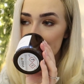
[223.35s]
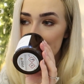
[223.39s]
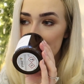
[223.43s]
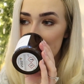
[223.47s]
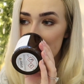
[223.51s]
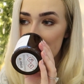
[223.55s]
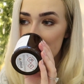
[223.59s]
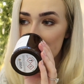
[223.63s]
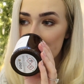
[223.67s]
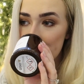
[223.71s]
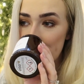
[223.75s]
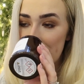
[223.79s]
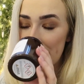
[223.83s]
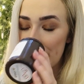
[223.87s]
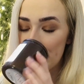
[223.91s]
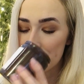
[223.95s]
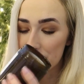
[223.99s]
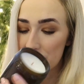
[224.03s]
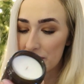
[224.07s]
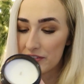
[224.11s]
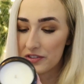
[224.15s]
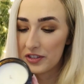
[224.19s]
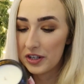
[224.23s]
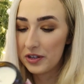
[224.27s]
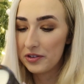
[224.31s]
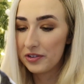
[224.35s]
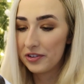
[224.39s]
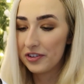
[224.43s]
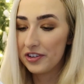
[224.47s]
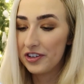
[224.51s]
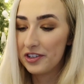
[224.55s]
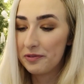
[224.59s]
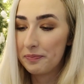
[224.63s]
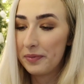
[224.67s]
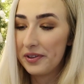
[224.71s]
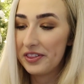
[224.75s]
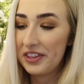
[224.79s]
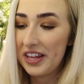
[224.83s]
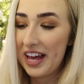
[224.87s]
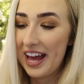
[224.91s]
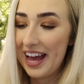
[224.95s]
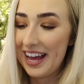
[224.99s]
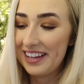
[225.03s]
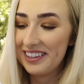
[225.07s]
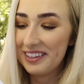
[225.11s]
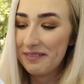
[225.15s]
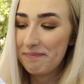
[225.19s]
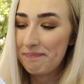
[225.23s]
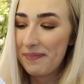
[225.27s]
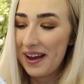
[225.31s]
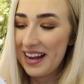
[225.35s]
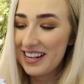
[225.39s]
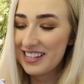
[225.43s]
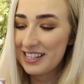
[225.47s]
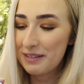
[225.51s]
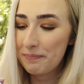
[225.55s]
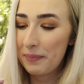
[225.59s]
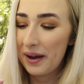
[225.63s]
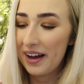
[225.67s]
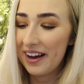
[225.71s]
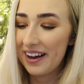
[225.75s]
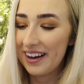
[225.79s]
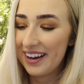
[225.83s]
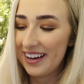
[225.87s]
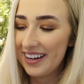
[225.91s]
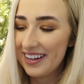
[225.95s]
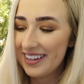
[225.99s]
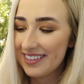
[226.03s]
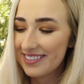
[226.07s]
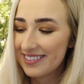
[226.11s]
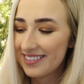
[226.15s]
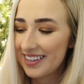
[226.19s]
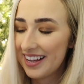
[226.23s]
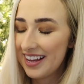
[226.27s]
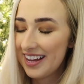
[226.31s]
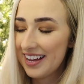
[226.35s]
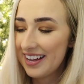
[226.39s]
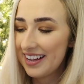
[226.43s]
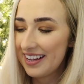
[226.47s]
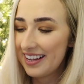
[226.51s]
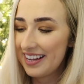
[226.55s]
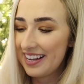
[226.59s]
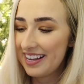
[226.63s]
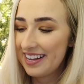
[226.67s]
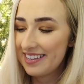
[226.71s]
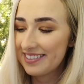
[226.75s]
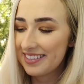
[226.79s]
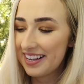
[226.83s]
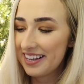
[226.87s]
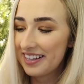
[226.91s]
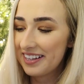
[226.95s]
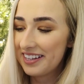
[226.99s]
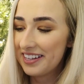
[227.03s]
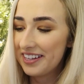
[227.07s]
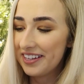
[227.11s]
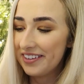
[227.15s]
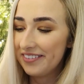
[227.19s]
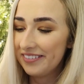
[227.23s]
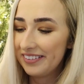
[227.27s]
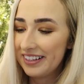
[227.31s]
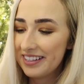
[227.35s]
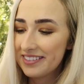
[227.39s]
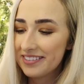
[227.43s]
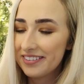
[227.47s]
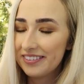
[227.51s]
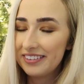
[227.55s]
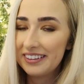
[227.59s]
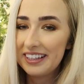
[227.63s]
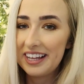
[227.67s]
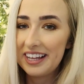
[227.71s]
It smells so good. But then the best part is a cute little